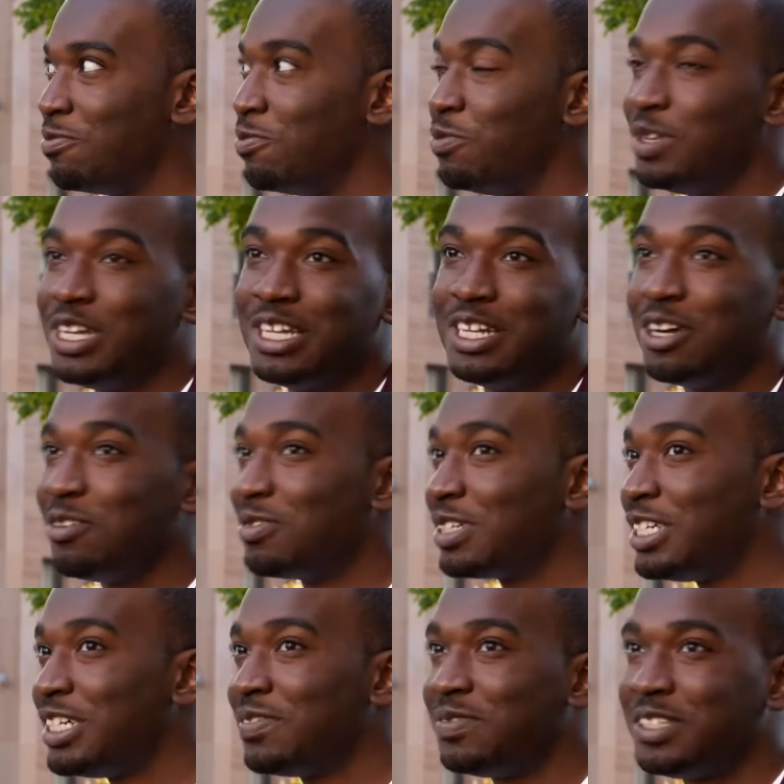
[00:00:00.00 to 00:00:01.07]
we don't
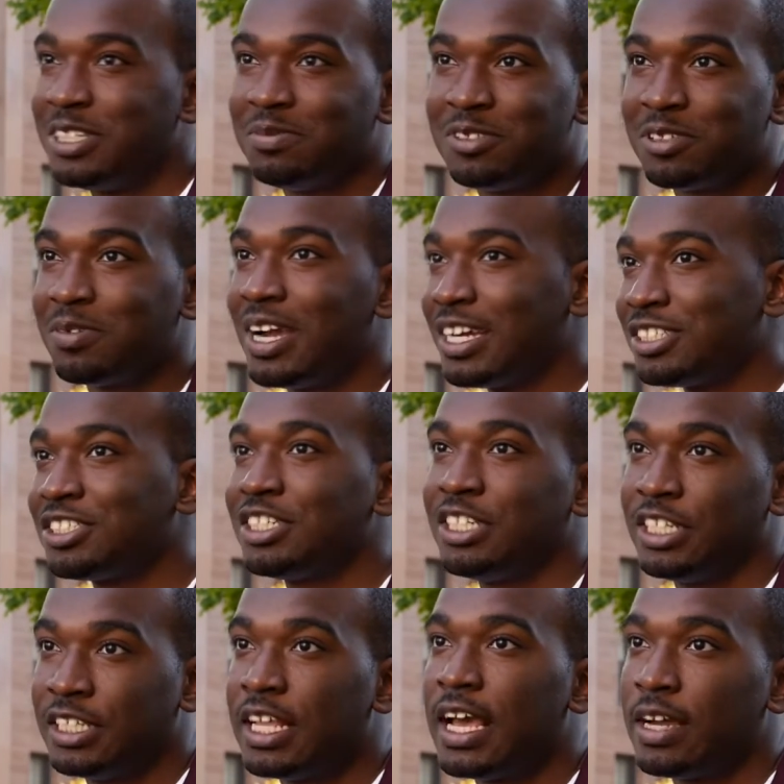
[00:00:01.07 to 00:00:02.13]
give them direction
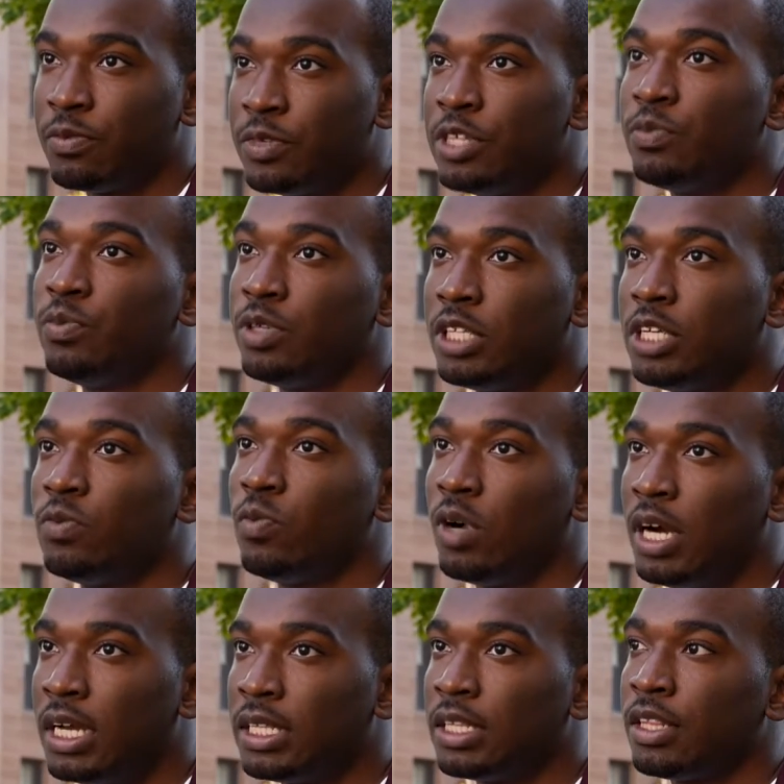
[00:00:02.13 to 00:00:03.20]
in that. We really
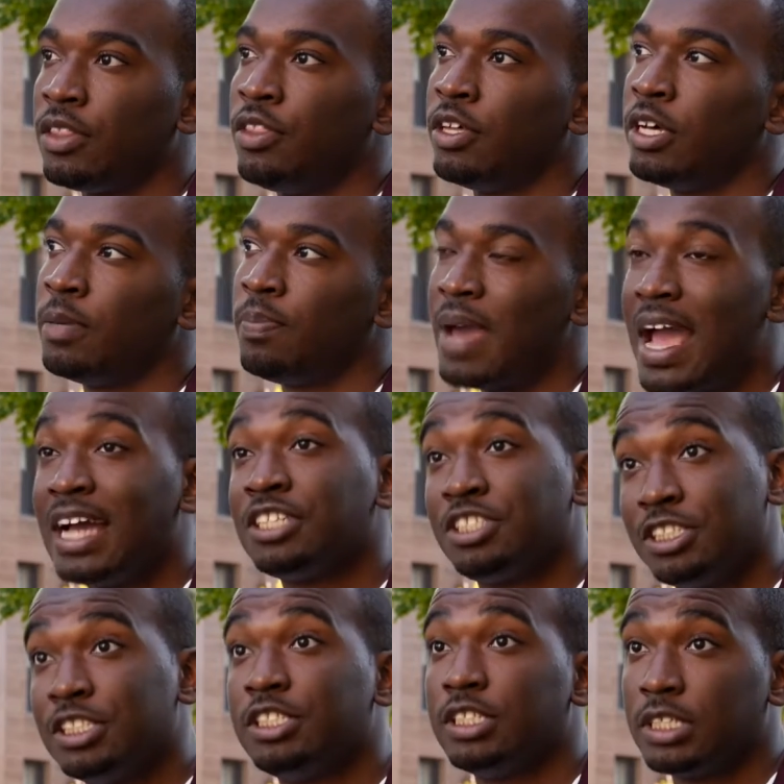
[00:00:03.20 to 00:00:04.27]
want the
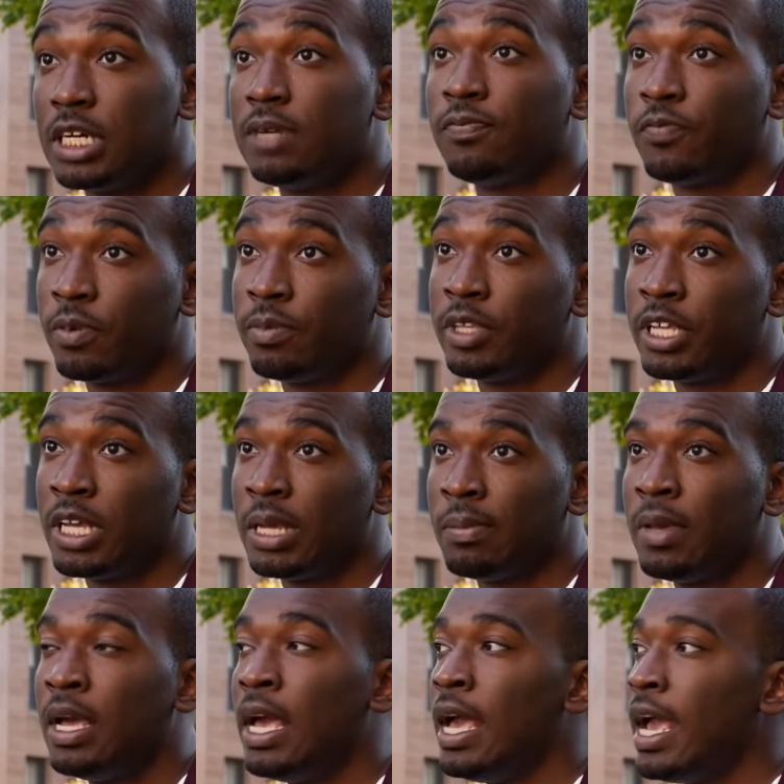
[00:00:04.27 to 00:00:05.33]
passion to come from them.
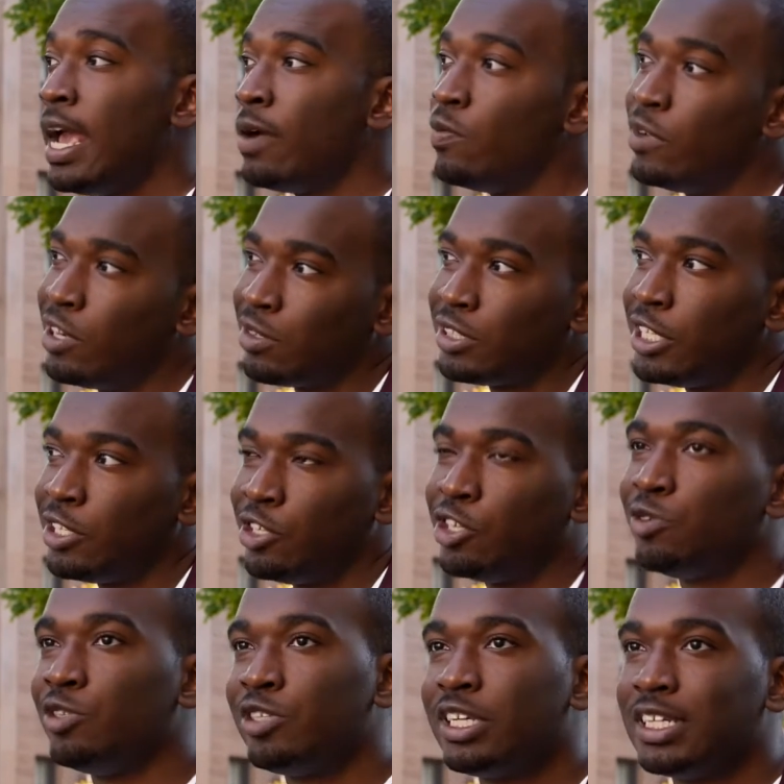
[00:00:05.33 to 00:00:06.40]
And we don't think,
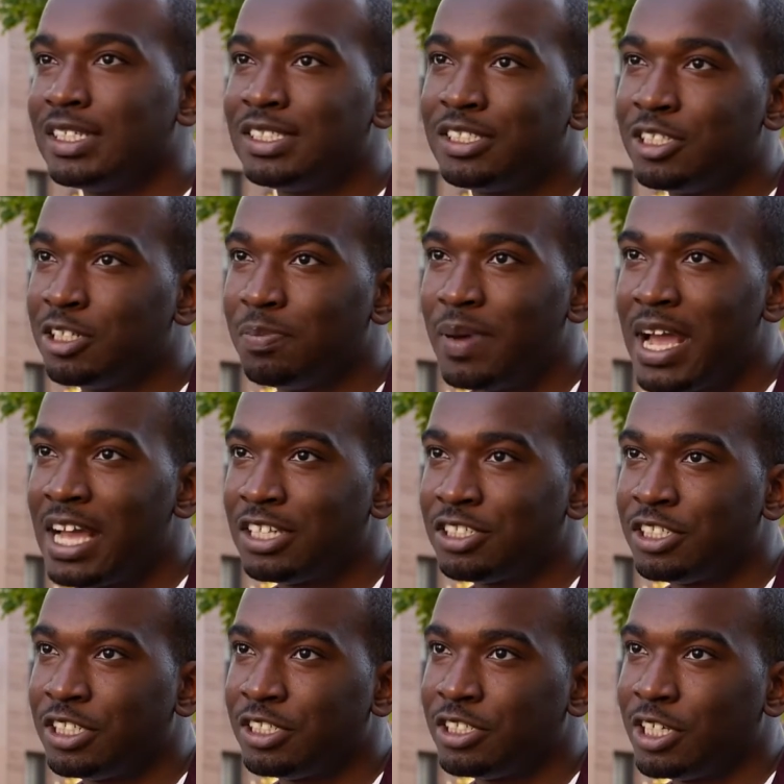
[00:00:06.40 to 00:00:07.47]
you can instill
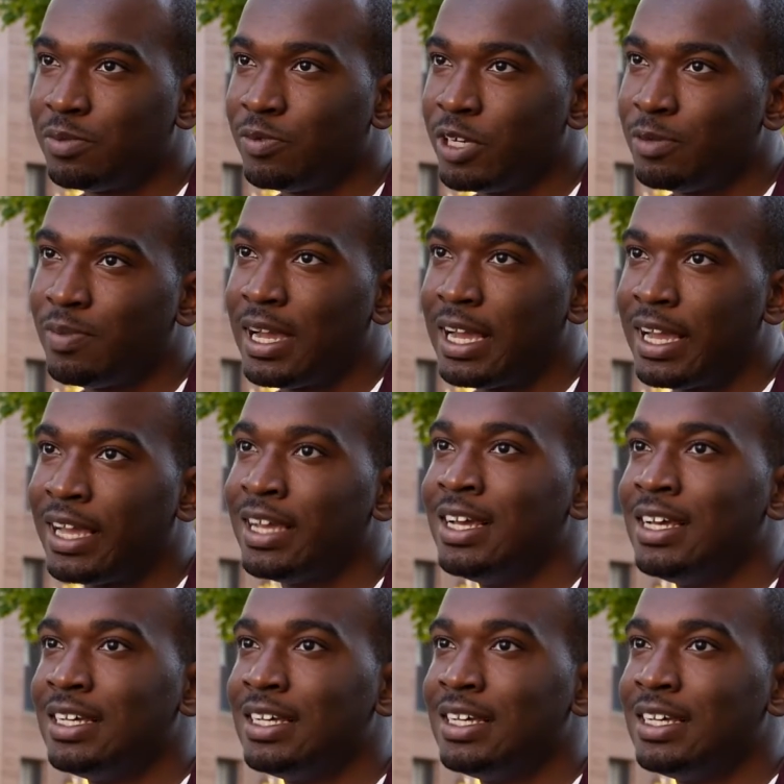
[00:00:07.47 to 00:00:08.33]
passion in someone by,